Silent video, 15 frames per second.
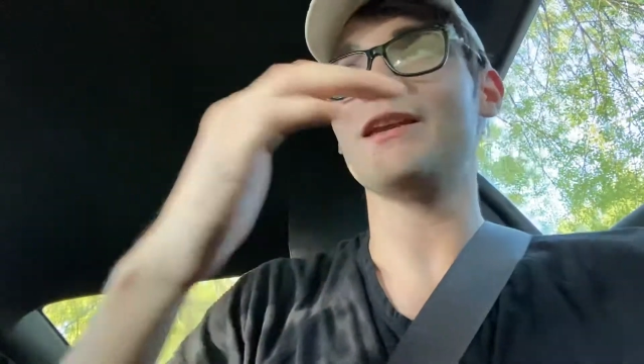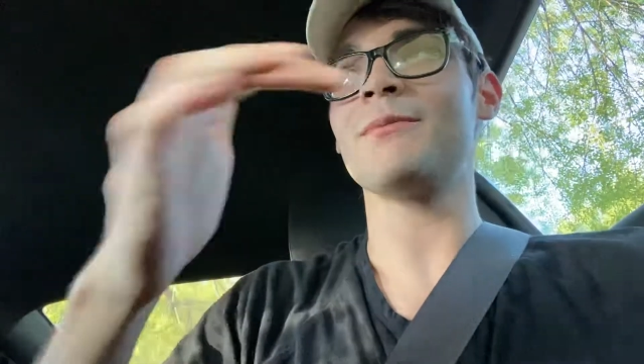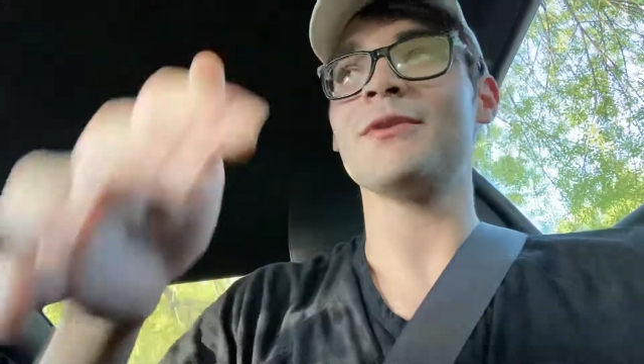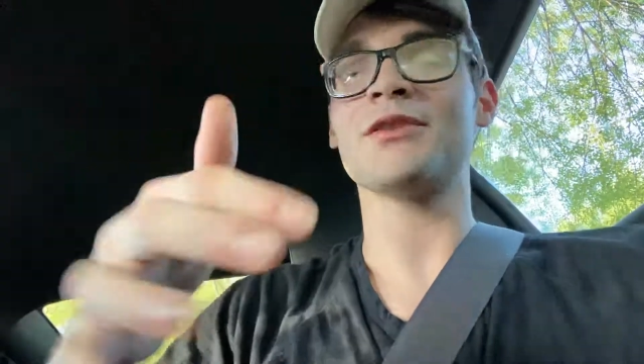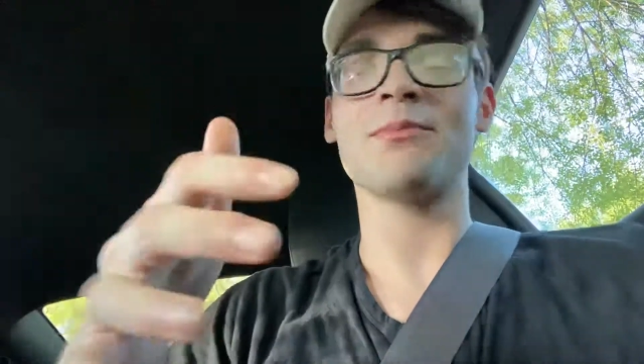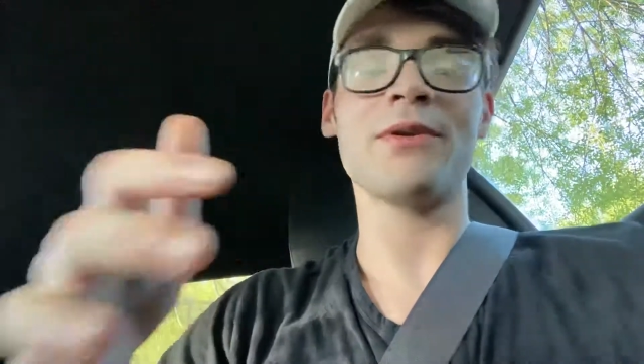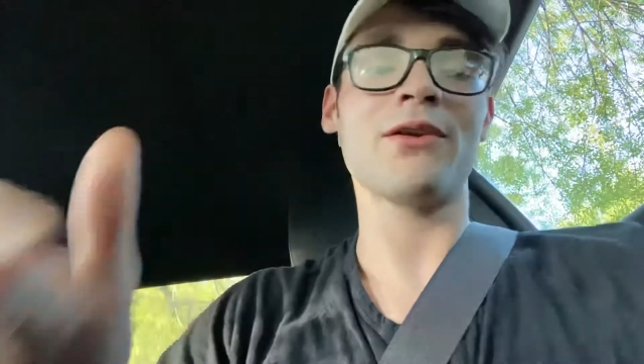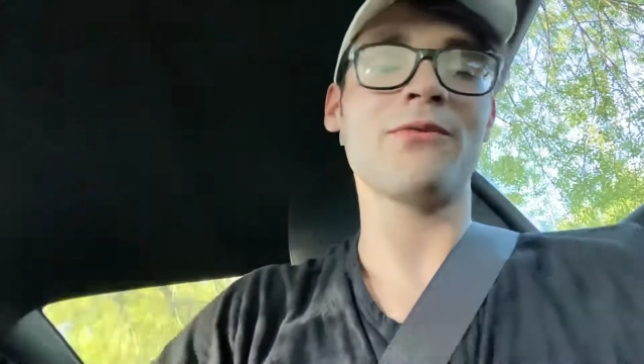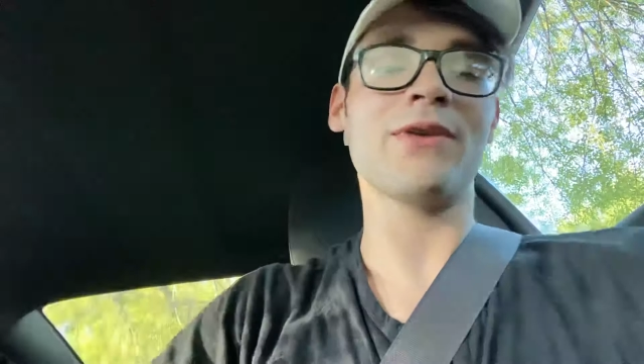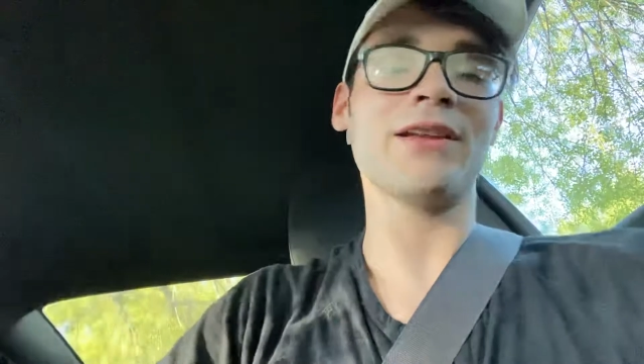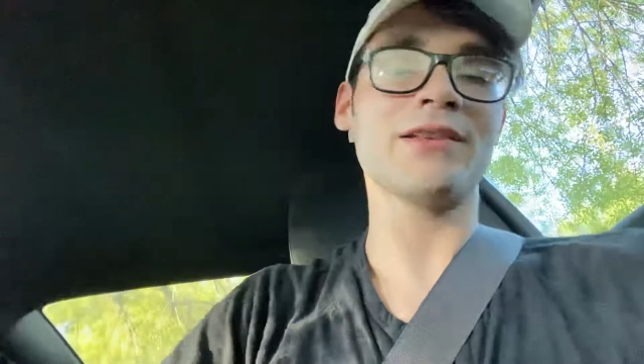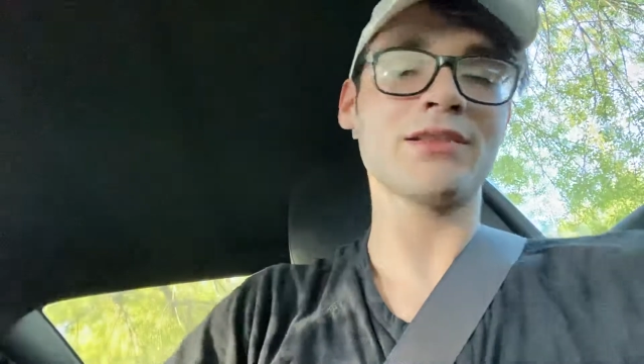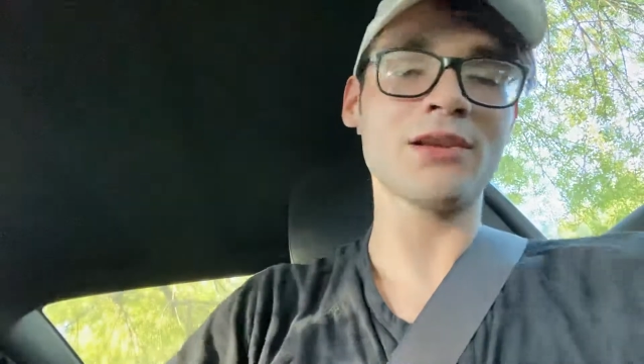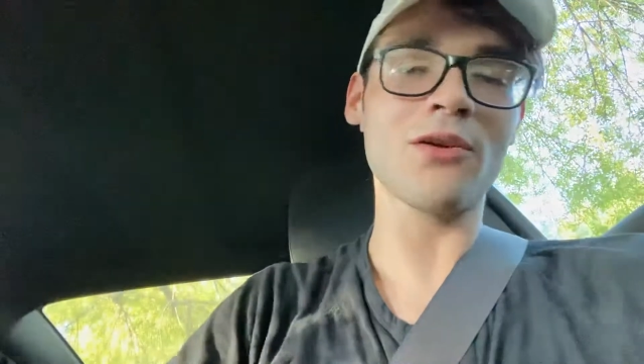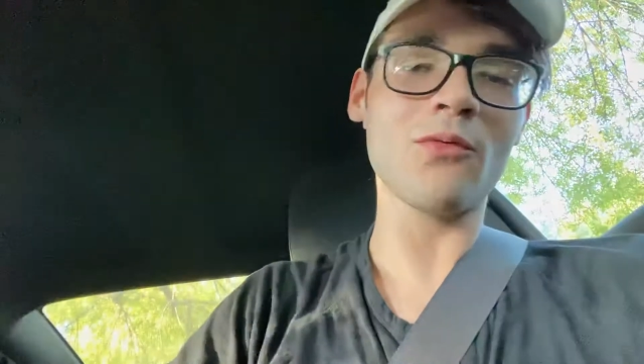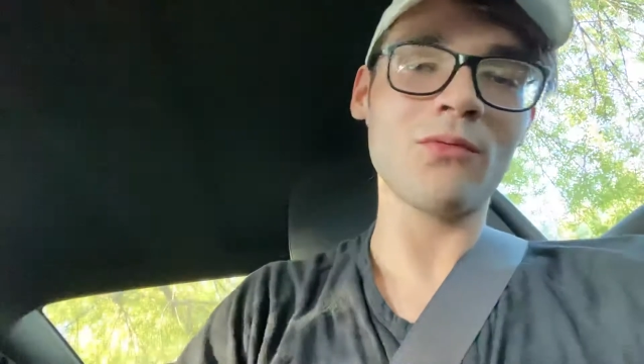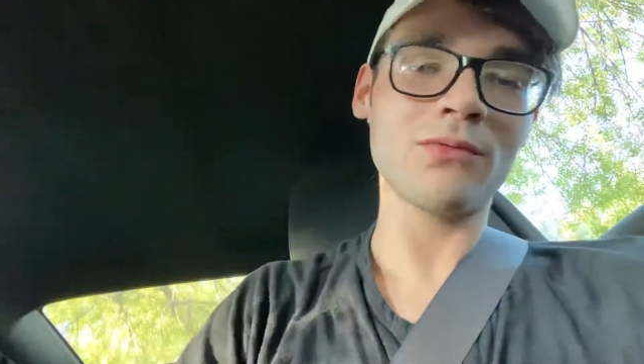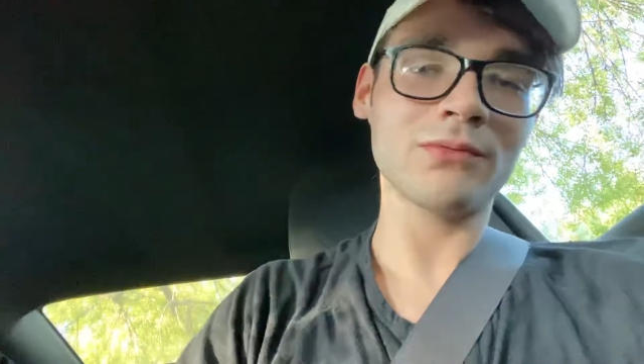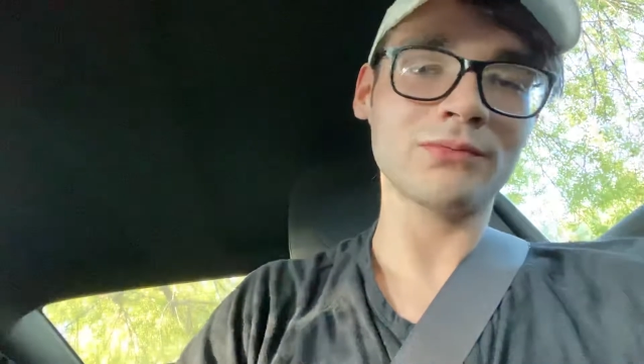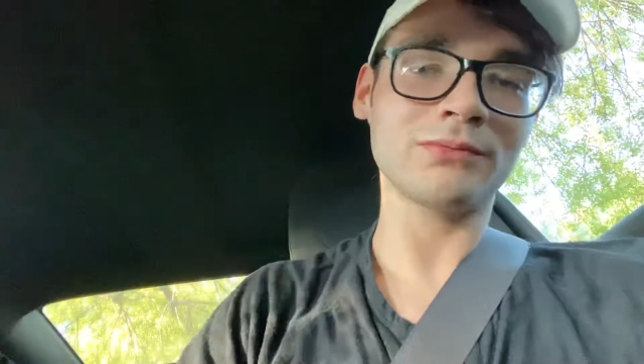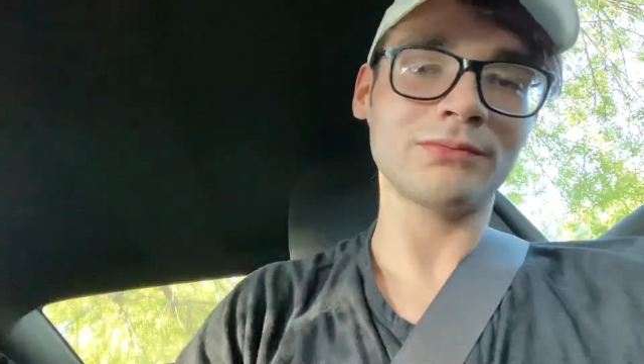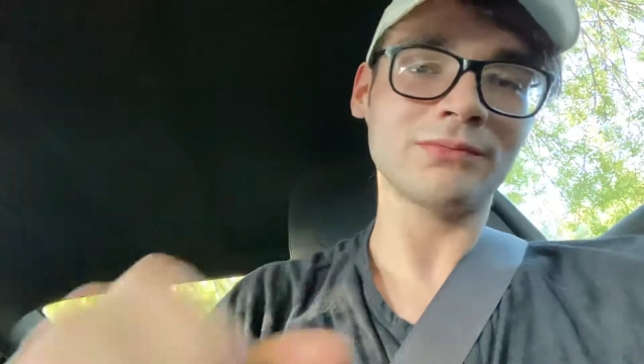a much better rate. So
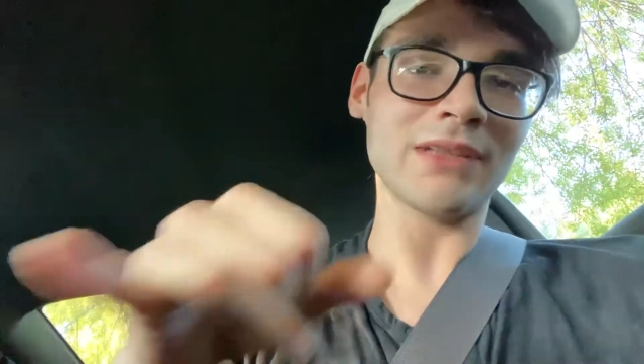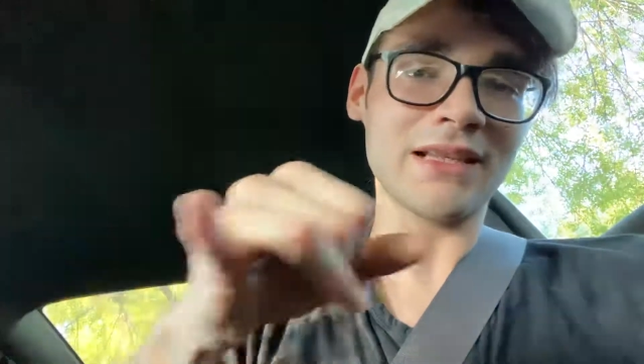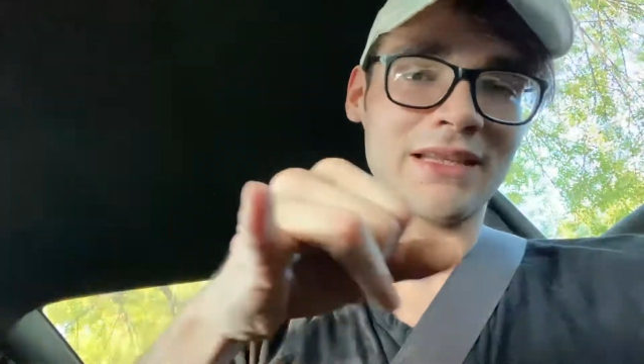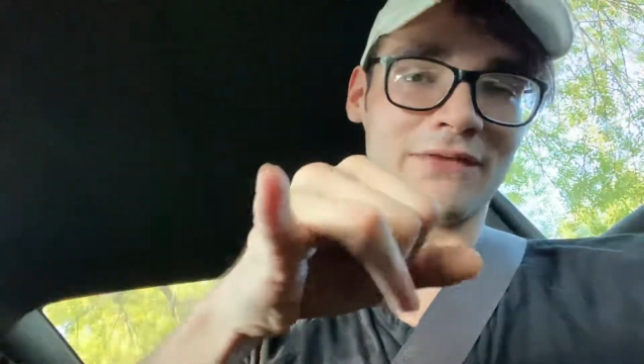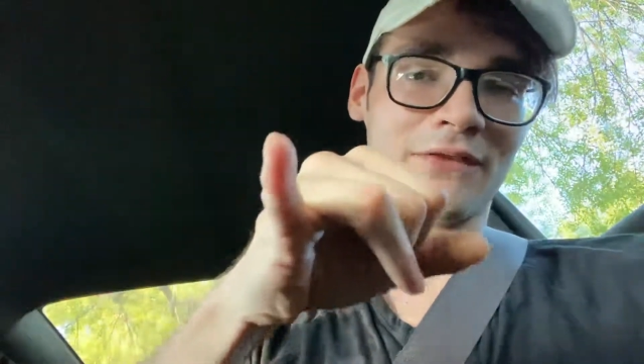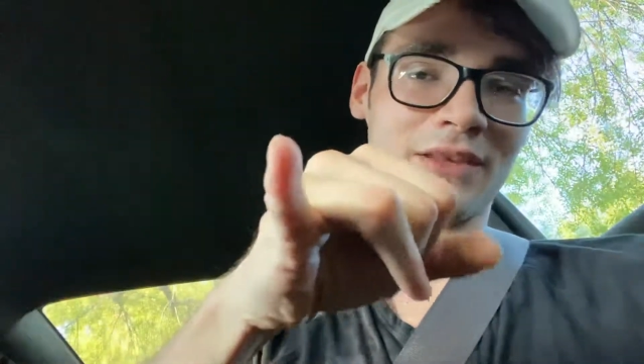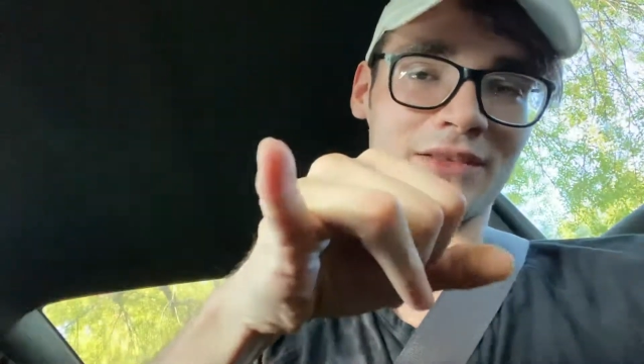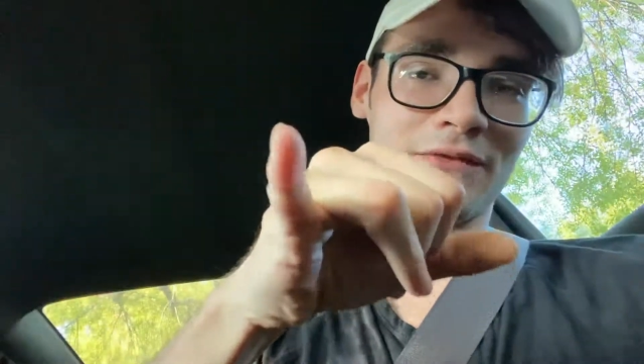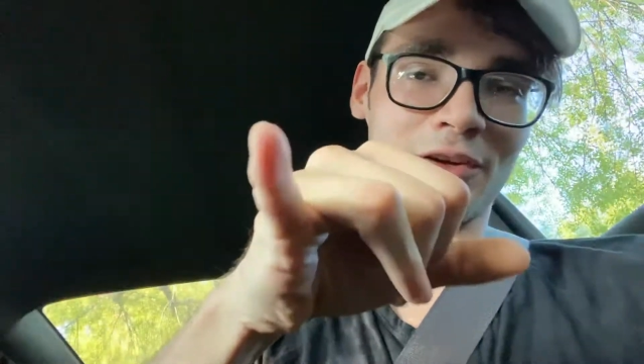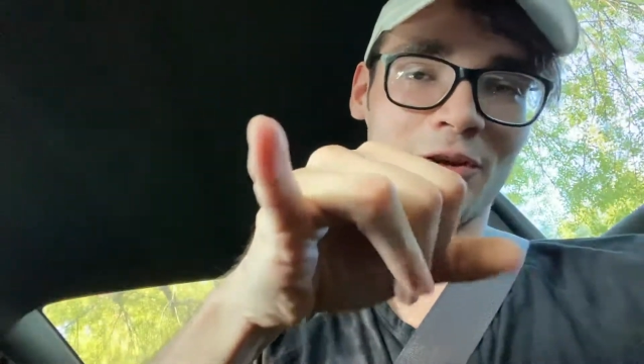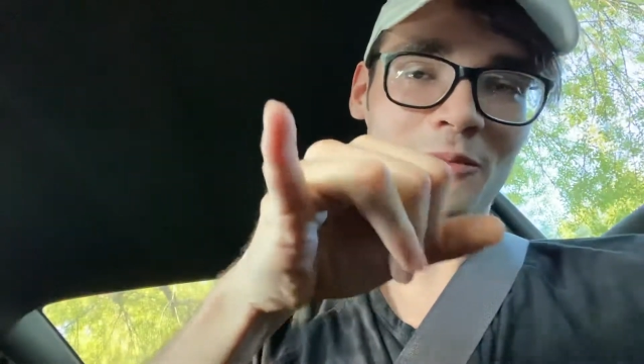that's it for this video,